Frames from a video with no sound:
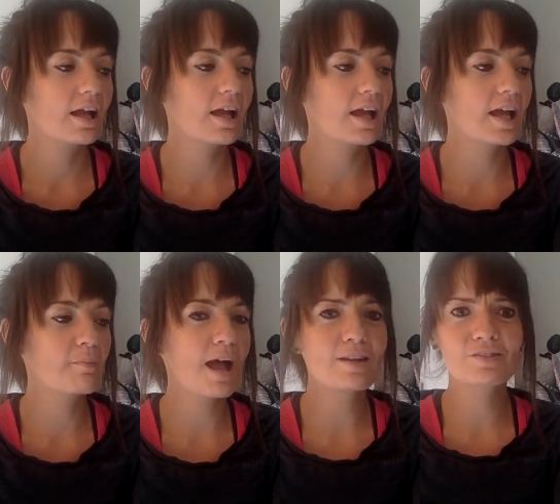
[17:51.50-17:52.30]

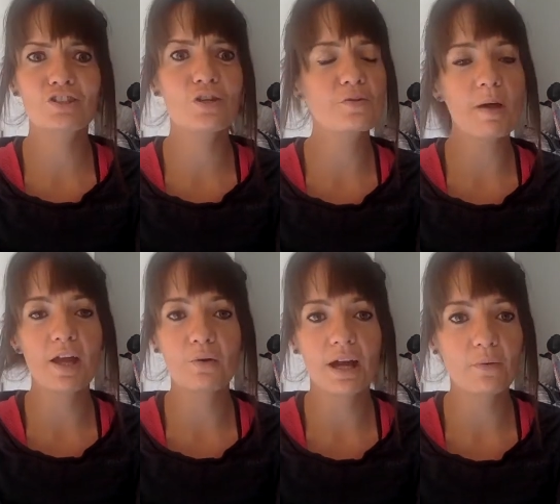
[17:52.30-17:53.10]
and choose my
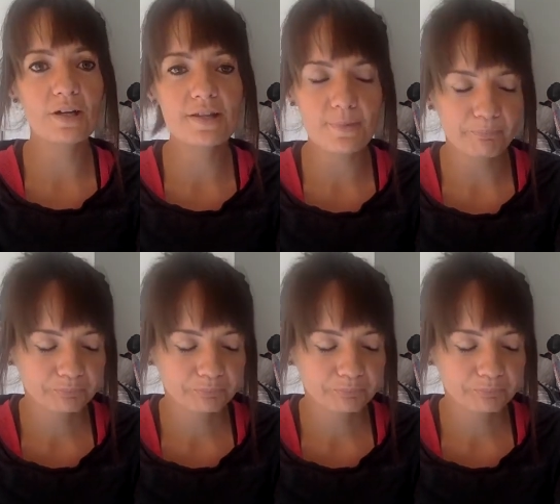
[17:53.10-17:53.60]
own hours.